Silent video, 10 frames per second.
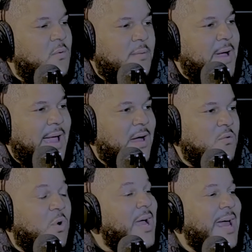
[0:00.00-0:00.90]
want to buy a
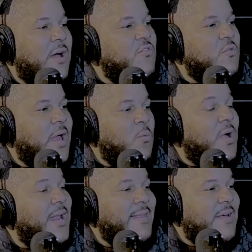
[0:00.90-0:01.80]
house? What kind of house you like?
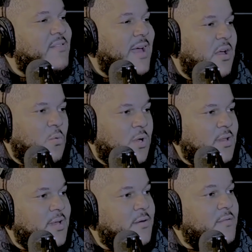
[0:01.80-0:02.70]
What kind of lifestyle you want to live?